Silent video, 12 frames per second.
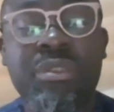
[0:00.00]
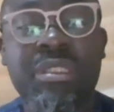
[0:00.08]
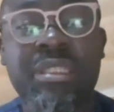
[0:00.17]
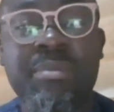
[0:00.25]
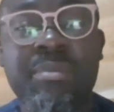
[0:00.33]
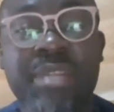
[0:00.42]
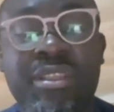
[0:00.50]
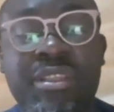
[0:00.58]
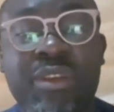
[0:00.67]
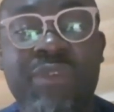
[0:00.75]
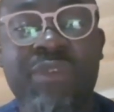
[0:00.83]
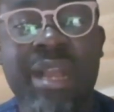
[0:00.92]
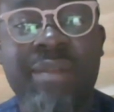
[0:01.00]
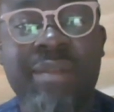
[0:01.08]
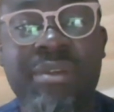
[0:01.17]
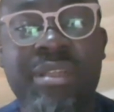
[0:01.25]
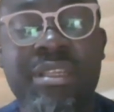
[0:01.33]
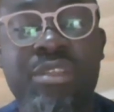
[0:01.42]
the Ministry of
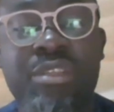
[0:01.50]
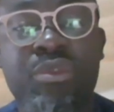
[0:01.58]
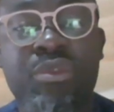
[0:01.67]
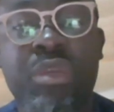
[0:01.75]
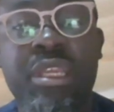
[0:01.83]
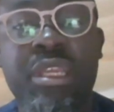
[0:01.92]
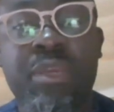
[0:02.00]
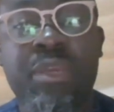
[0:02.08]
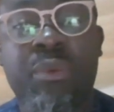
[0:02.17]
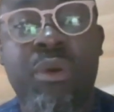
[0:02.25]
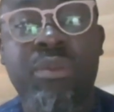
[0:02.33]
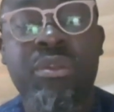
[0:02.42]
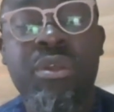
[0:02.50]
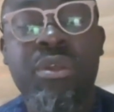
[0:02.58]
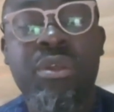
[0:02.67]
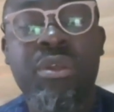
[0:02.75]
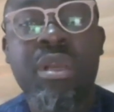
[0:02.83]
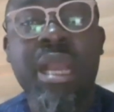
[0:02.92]
Agriculture needs to look inward.
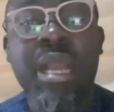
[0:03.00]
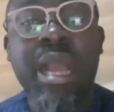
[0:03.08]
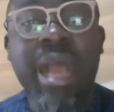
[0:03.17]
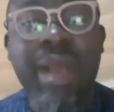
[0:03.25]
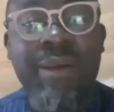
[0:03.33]
How are the